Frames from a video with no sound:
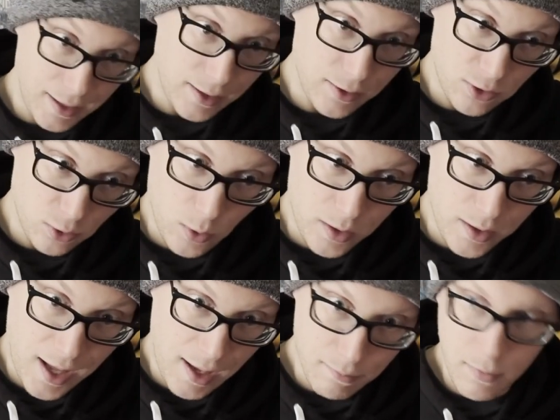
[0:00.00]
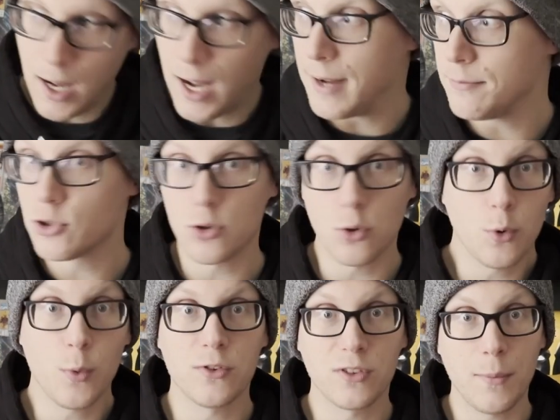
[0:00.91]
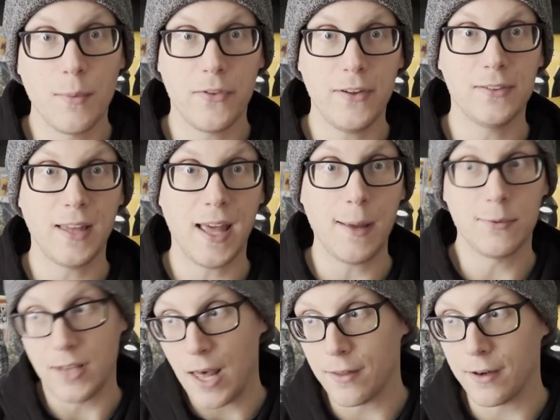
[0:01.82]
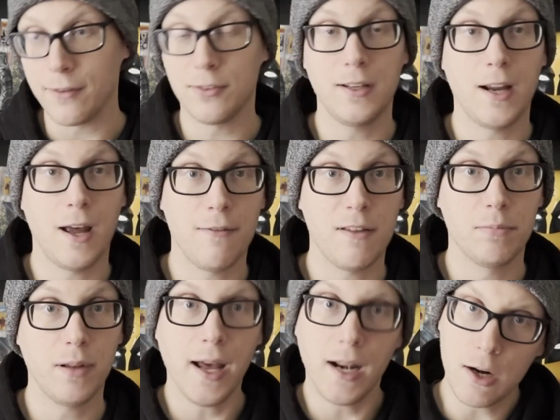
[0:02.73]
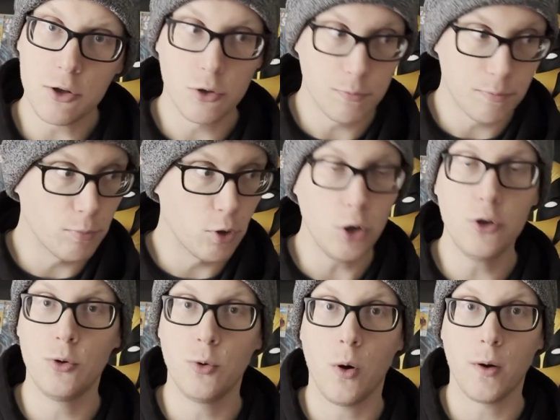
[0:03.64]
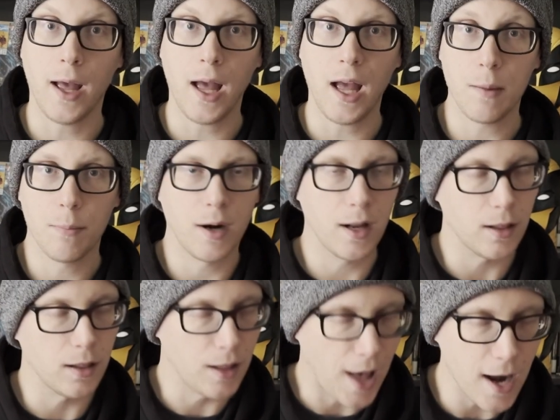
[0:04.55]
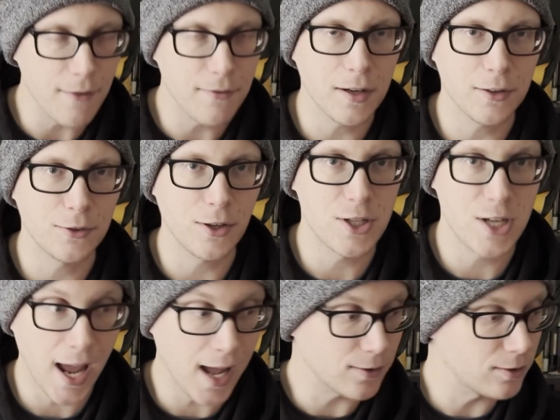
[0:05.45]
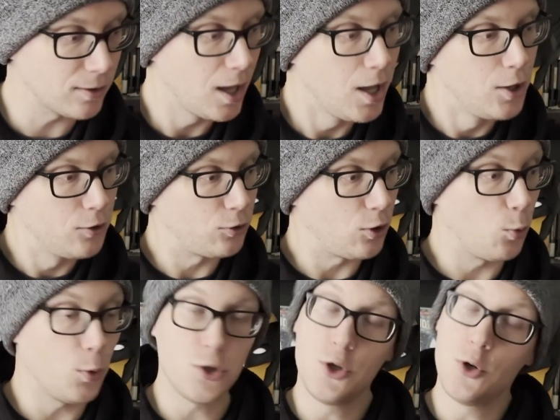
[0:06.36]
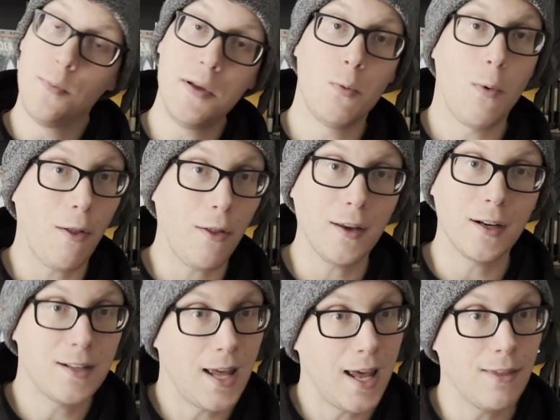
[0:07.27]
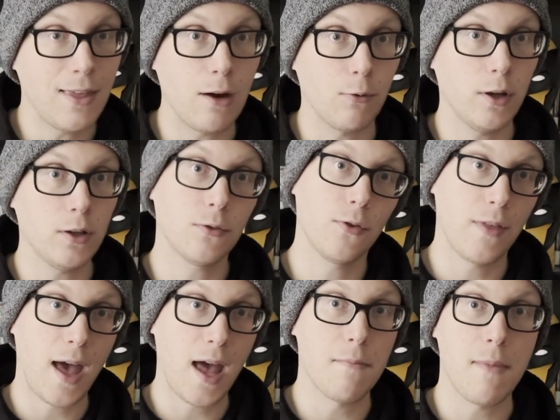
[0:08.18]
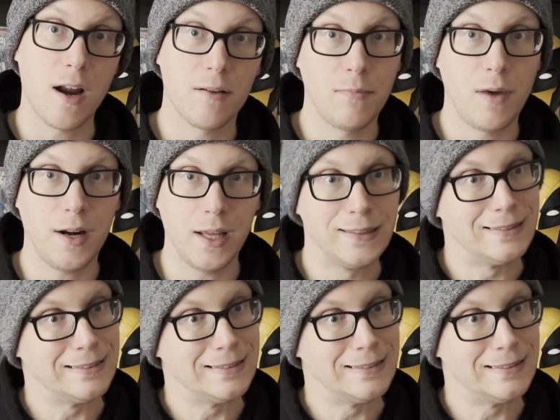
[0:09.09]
Squid Game? I'm sure with some of these games, now that I've seen how they play it, I could do okay, but a lot of it is to chance. So would you be willing to take that risk for that amount of money?